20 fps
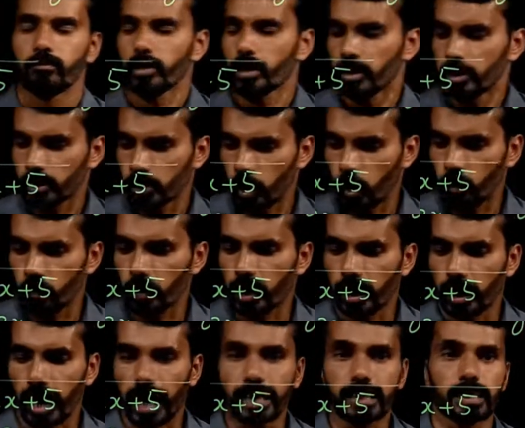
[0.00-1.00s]
so we
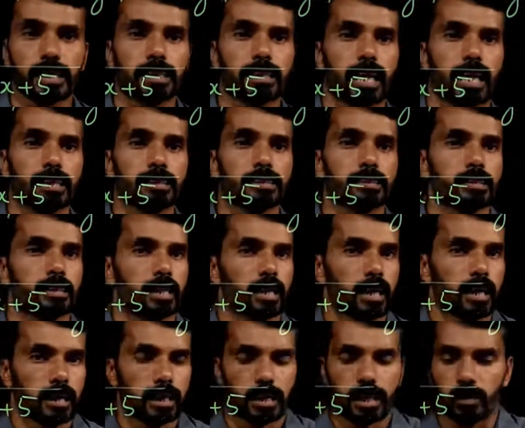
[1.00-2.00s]
write it as
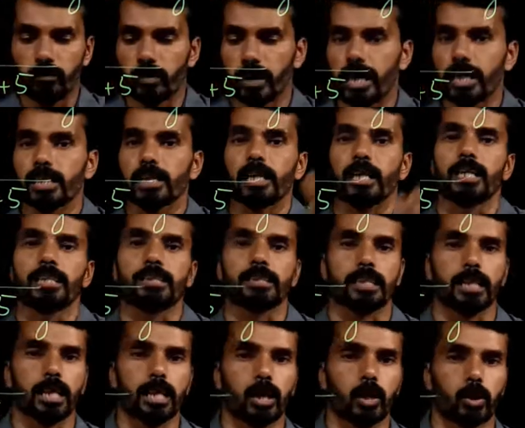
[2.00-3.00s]
dividend is
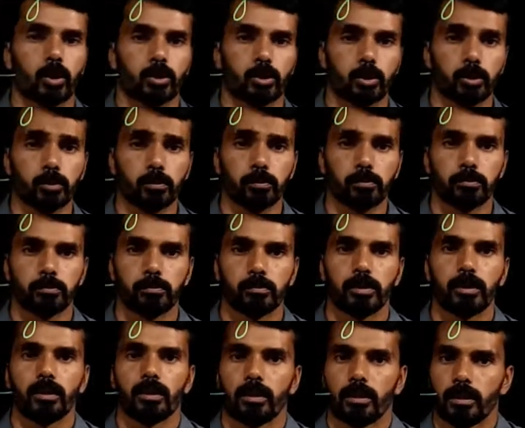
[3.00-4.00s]
equal to
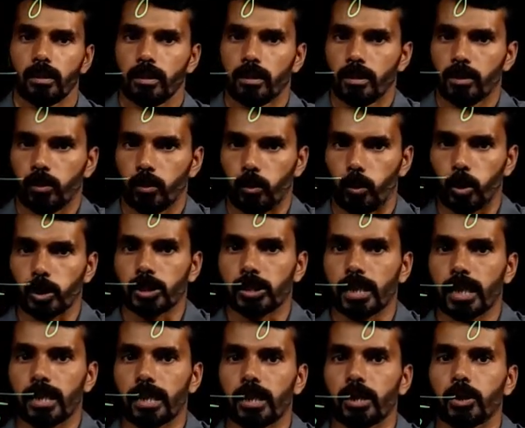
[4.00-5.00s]

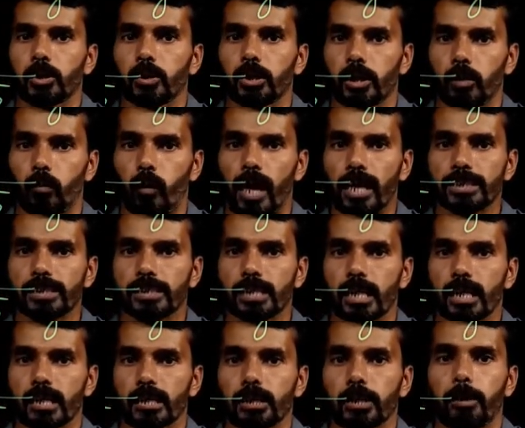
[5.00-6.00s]
quotient into
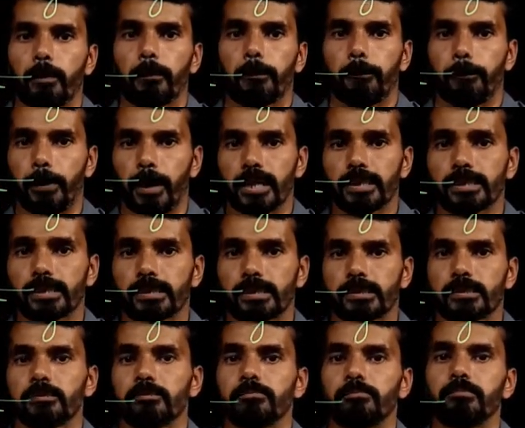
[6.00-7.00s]
divisor
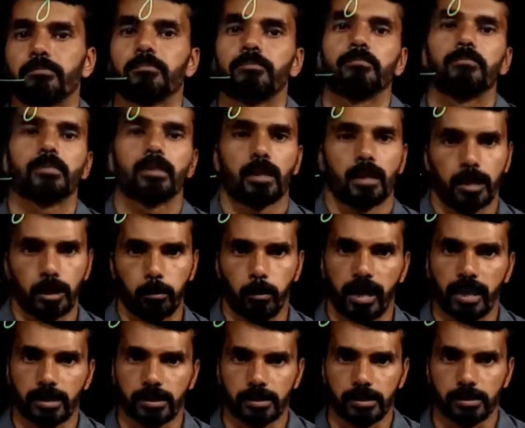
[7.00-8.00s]
plus
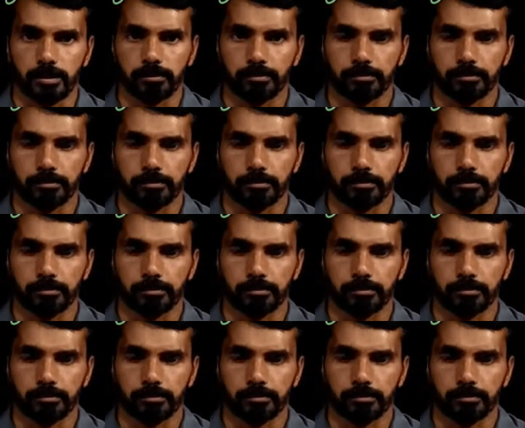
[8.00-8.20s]
remainder.